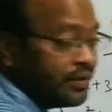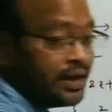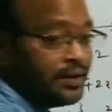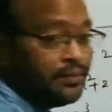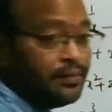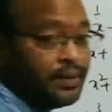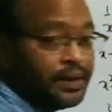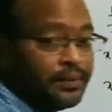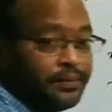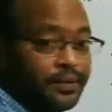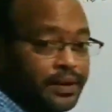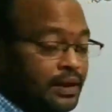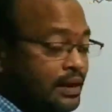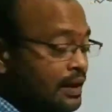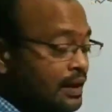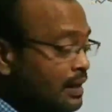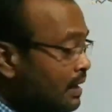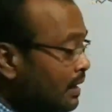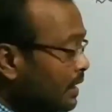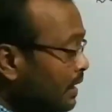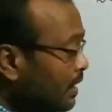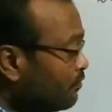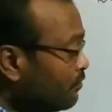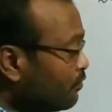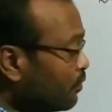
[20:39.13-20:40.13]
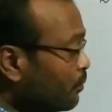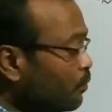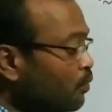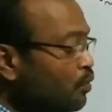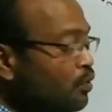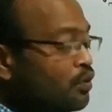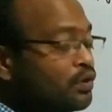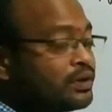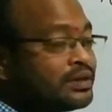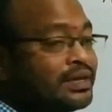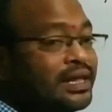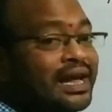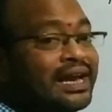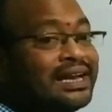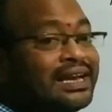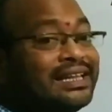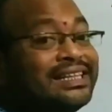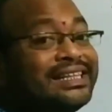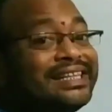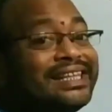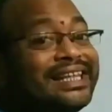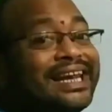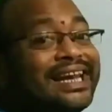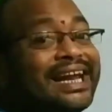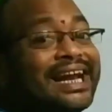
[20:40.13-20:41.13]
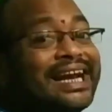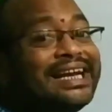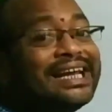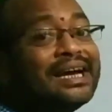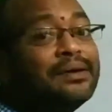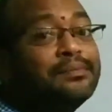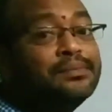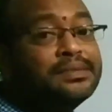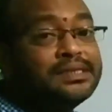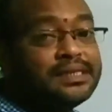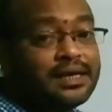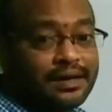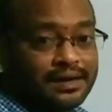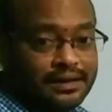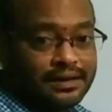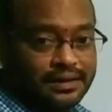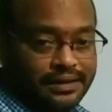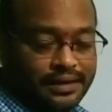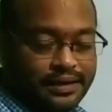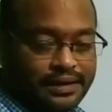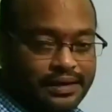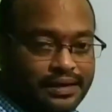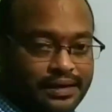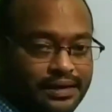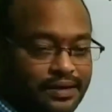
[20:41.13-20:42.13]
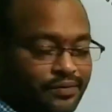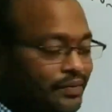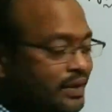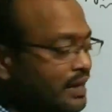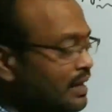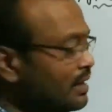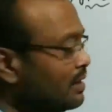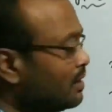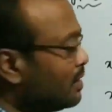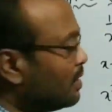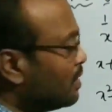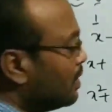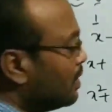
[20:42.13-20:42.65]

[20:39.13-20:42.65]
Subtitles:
it may be. If more than 3 terms are there, we can